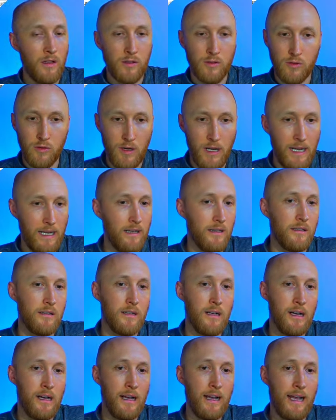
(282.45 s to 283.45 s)
Great.
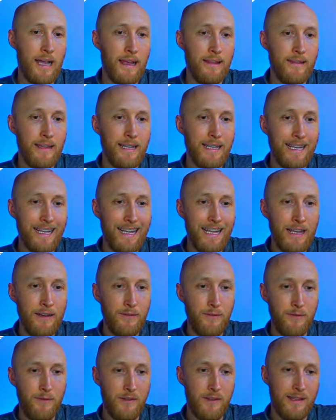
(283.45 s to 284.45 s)
And then
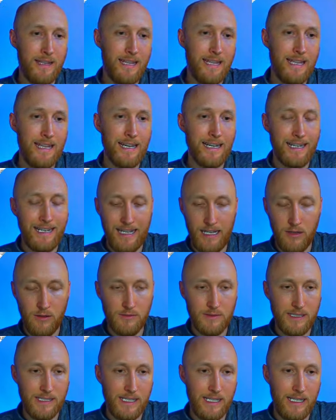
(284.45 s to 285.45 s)
if the
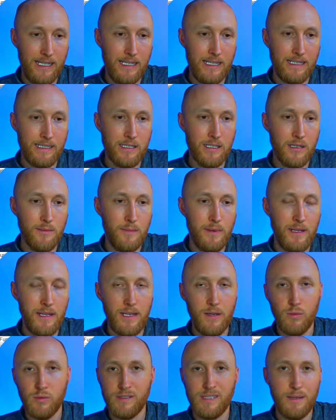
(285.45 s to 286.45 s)
account is going to
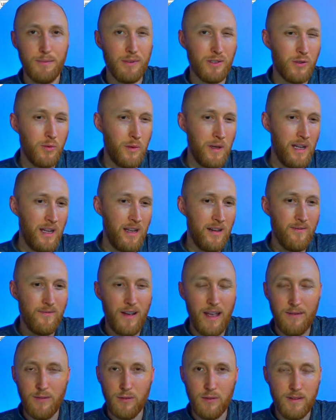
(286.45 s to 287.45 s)
be, we'll say between
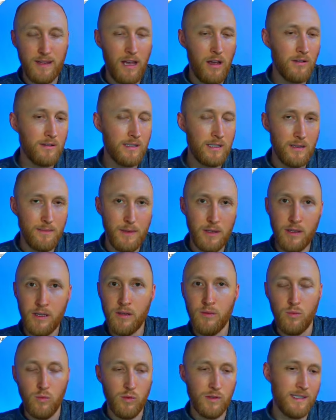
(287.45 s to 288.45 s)
500,000 and a
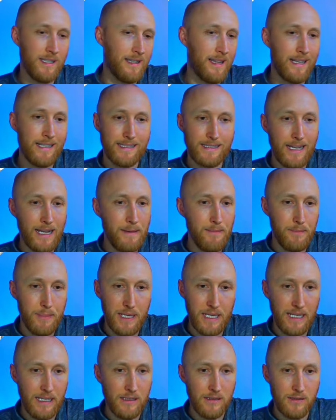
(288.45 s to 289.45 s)
million, we'll set that as type
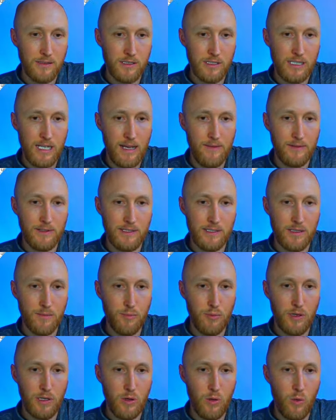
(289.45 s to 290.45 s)
B, just to have this as a
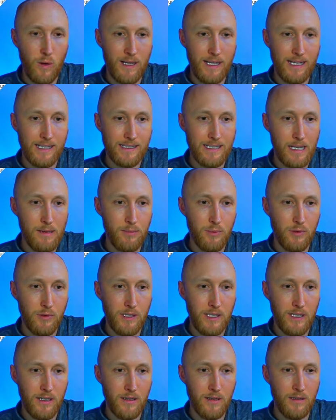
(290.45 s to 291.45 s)
pretty quick example
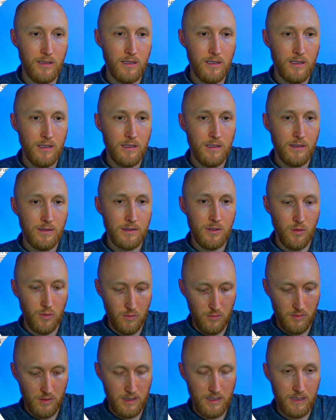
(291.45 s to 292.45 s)
here. So
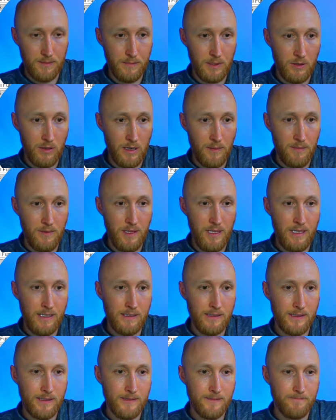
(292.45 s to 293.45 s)
let me grab
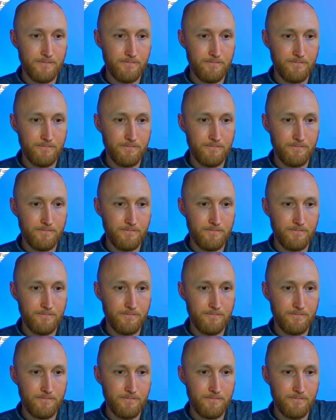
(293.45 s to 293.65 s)
this.